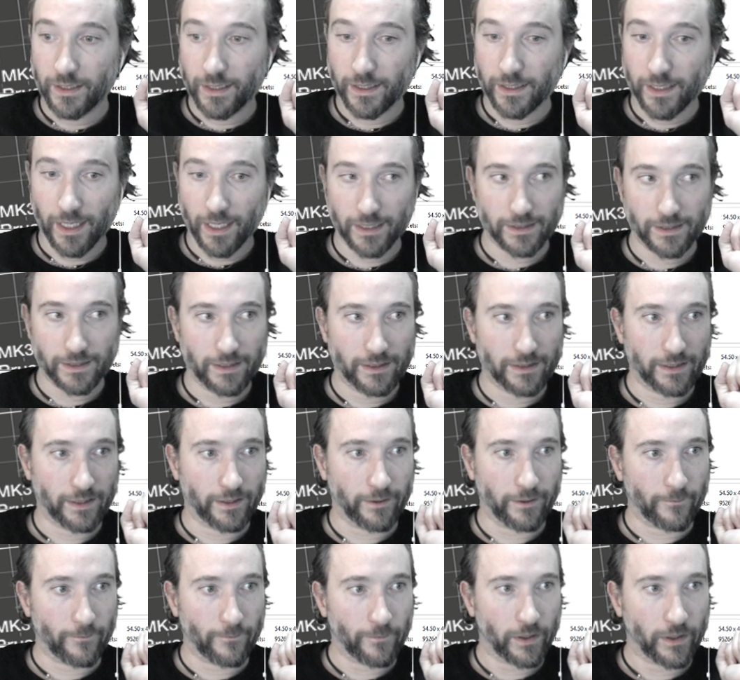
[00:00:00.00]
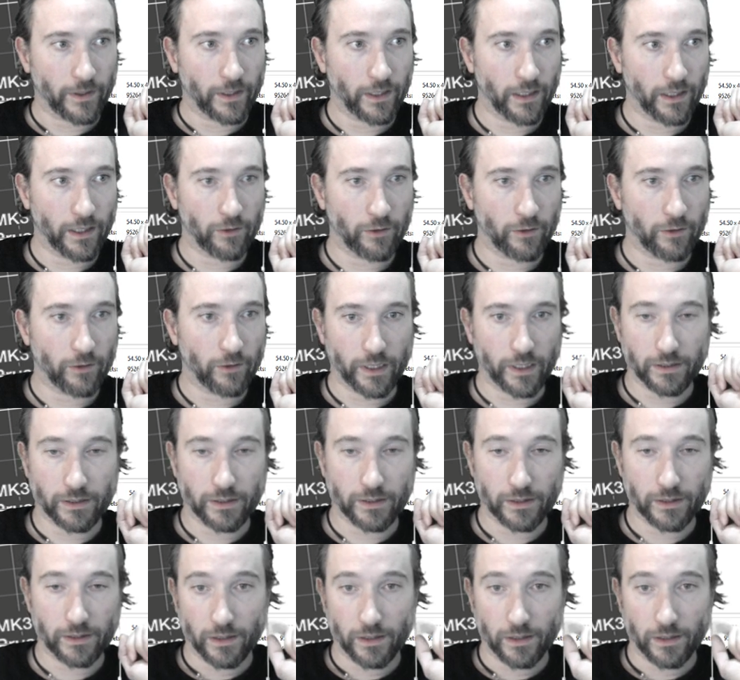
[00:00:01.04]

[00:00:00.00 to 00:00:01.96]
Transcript: that detail. Right.